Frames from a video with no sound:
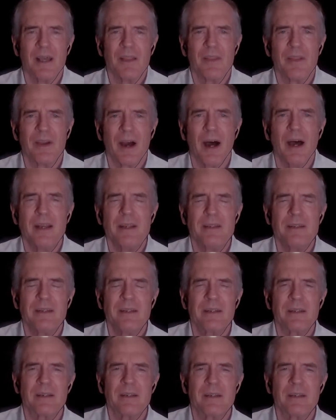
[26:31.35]
The
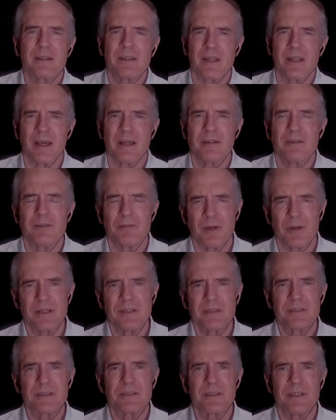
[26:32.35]
idea that
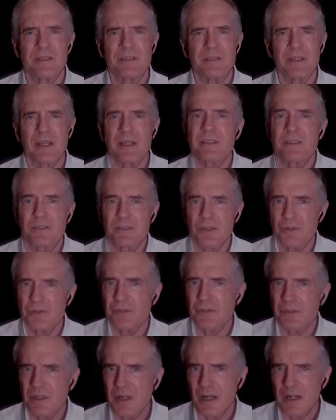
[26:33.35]
race is a
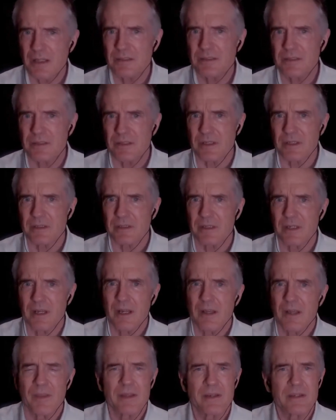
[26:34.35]
social construct,
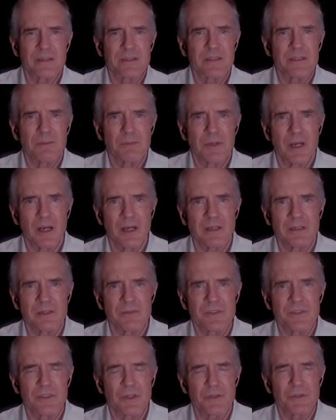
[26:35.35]
that is some kind
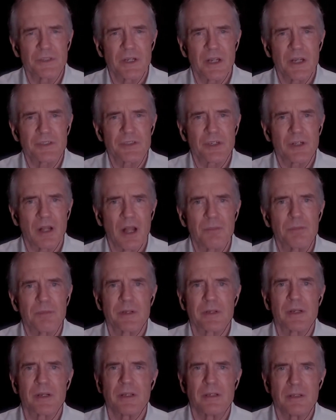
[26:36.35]
of sociological
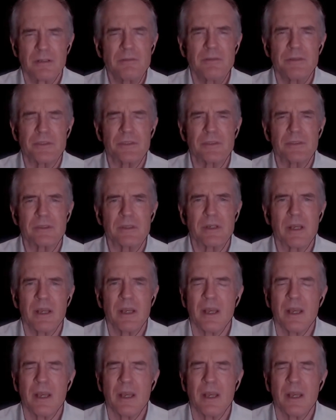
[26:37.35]
optical illusion,